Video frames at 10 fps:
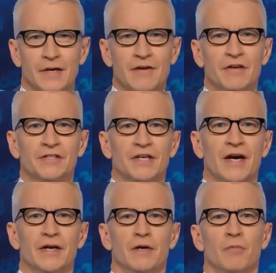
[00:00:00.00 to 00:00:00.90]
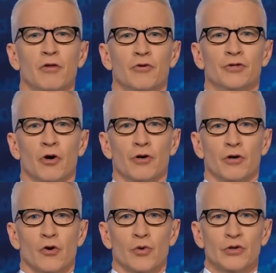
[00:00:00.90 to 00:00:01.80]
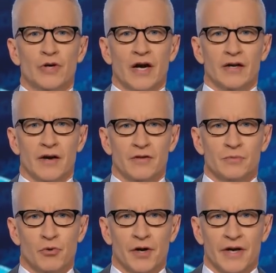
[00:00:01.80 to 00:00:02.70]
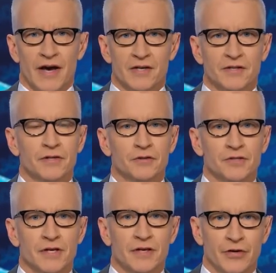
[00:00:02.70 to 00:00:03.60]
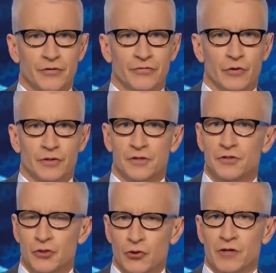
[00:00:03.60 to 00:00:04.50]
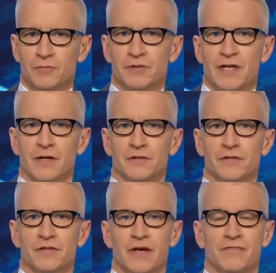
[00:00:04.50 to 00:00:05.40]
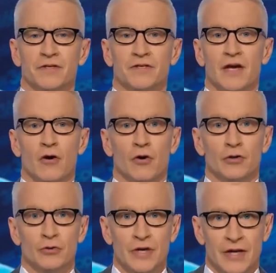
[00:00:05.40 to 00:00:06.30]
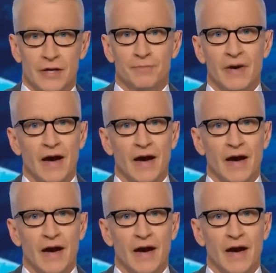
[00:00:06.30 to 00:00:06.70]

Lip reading: Good evening. Tonight, a mother and daughter are reunited on this broadcast, and you'll see it here first. The circumstances, safe to say, are unique.